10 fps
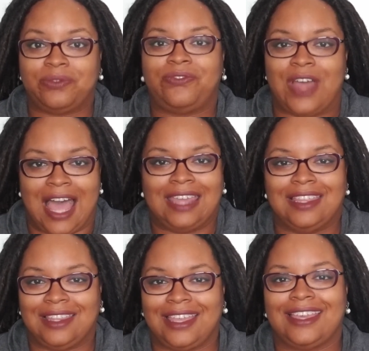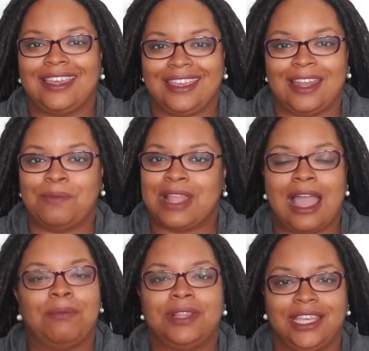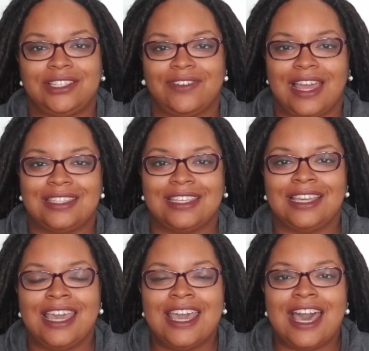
find the link. Again, I'm not plagiarizing.